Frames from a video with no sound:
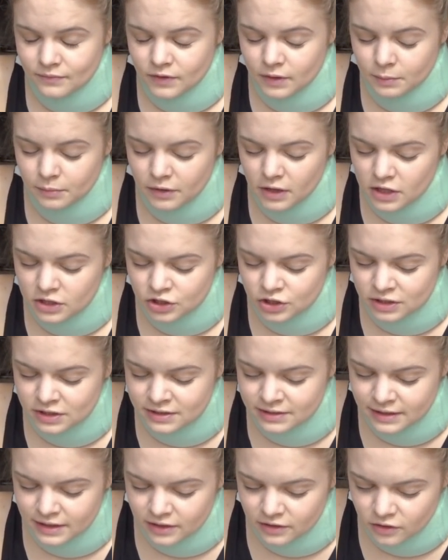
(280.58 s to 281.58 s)
the
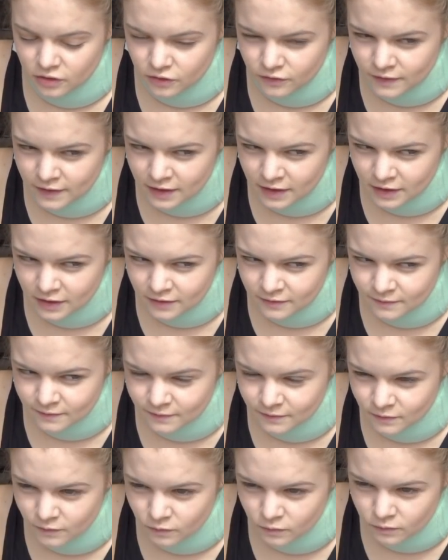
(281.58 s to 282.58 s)
brushes that are over here,
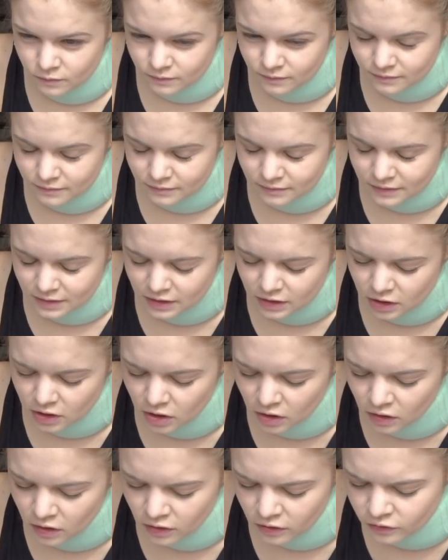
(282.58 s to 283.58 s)
that
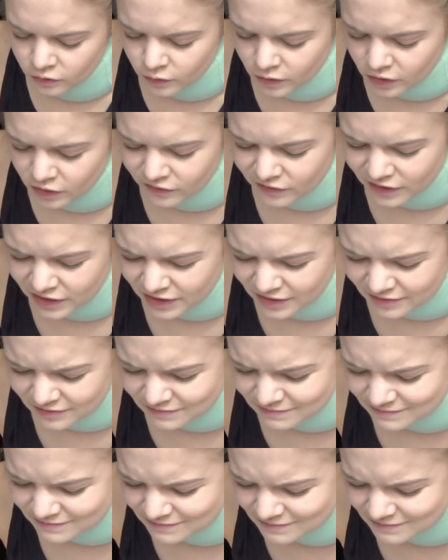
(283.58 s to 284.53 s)
are all the way over here.